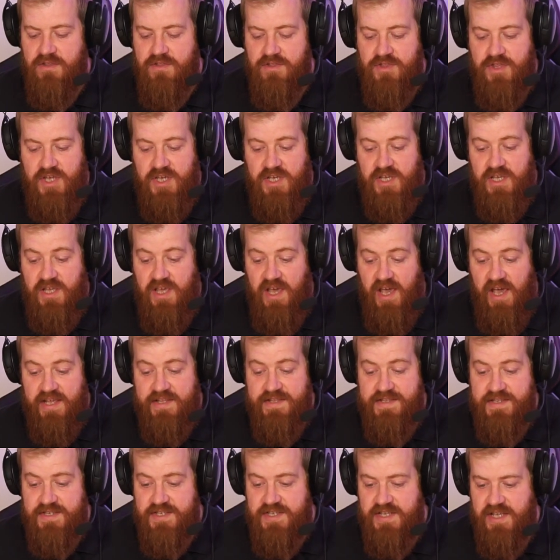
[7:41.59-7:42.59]
The
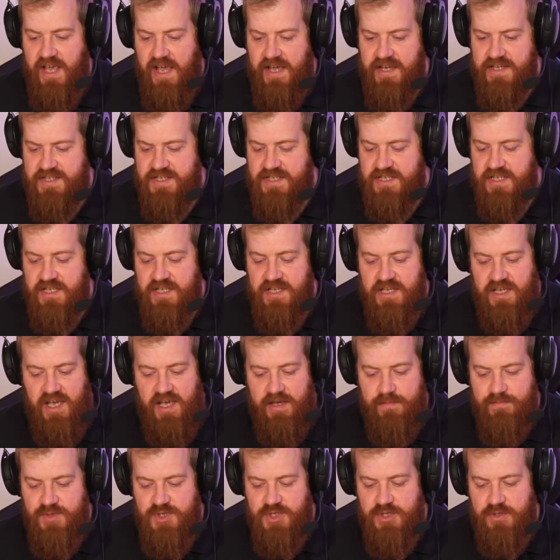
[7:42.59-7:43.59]
NZXT
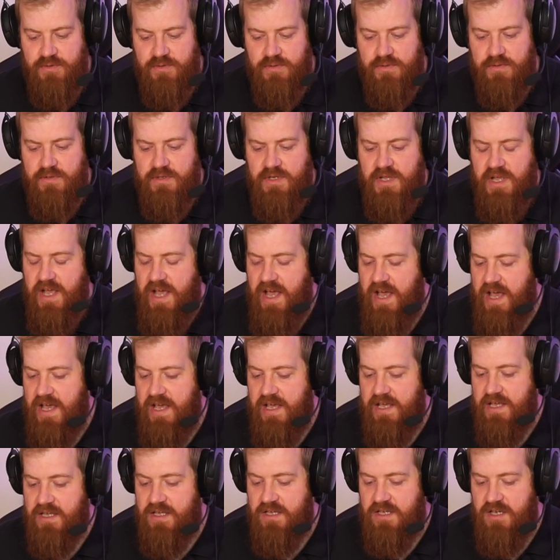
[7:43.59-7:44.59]
Capsule,
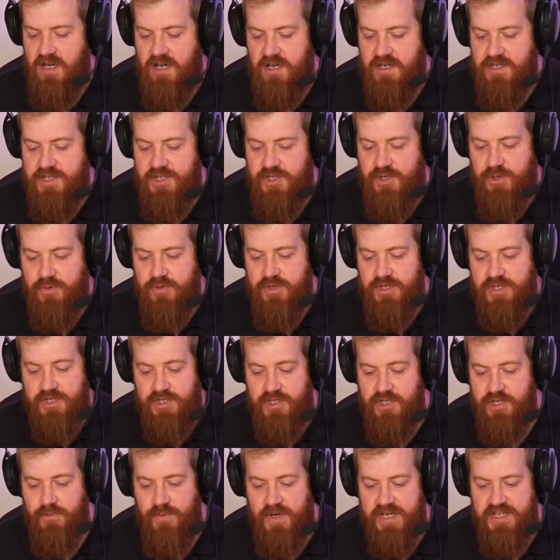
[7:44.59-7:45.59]
a cardioid
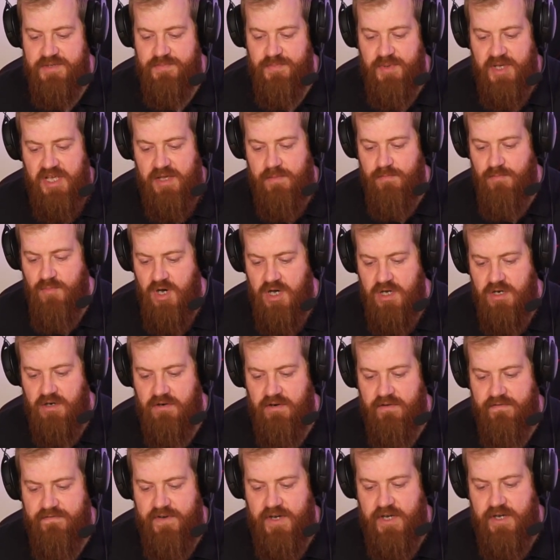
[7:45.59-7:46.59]
USB
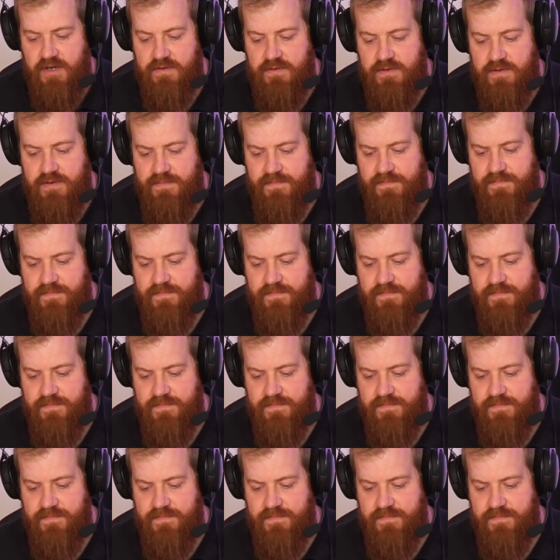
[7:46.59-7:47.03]
microphone.